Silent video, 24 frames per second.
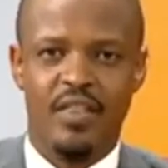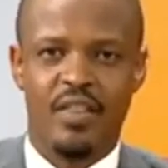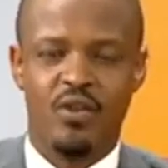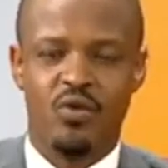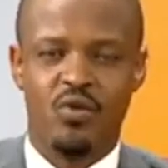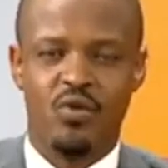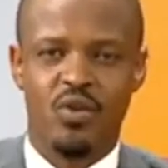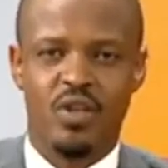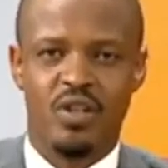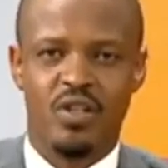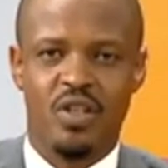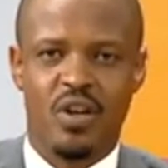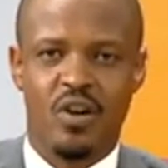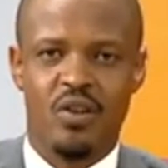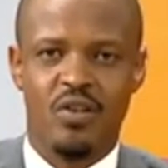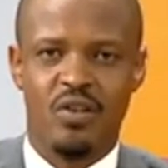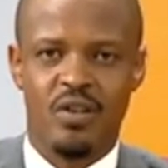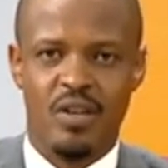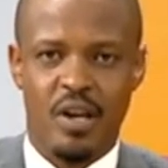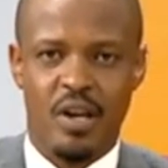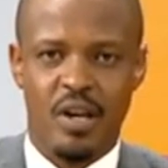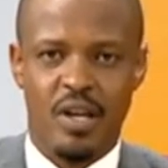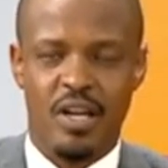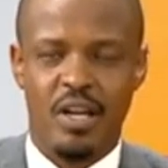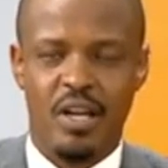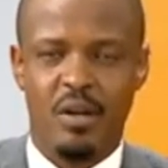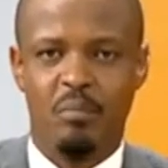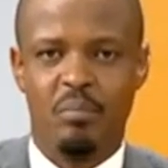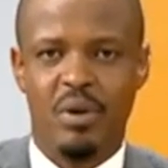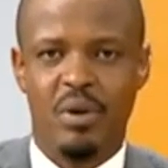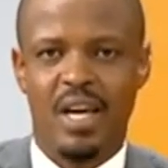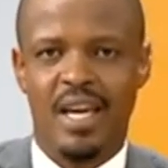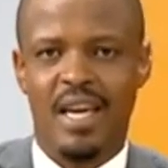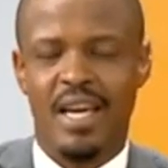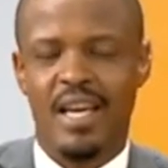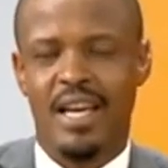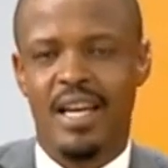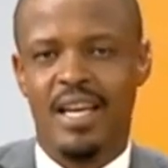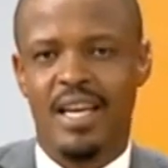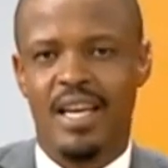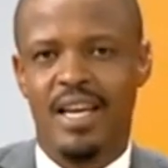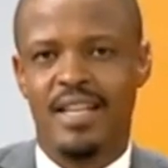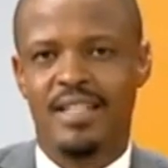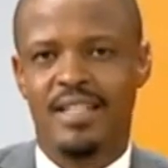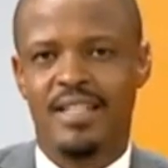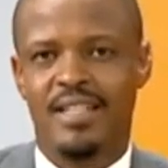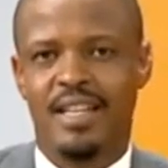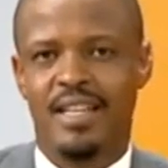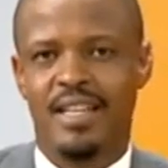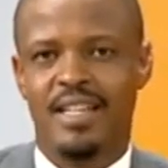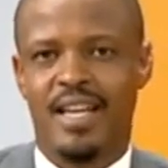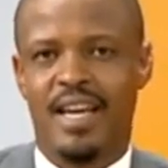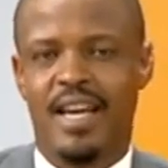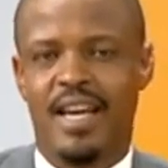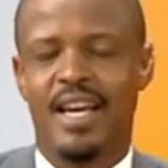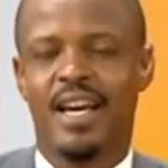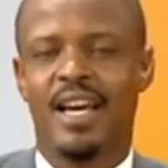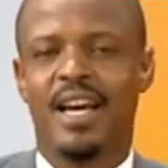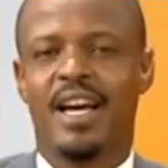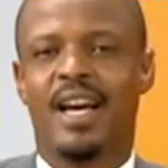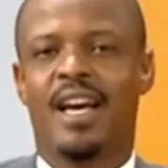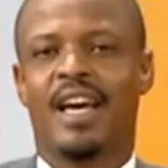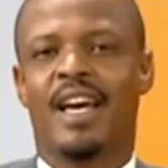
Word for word: The junior secondary did begin yesterday.